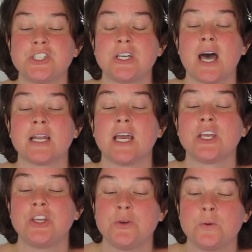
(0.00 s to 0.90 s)
she got a
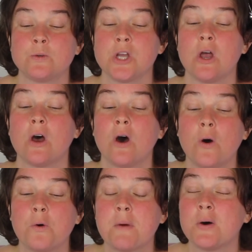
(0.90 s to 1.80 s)
huge
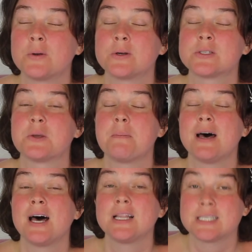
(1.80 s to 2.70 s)
homeowner's
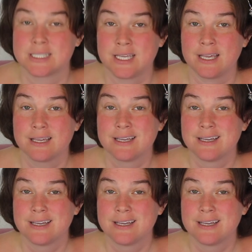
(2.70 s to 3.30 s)
policy.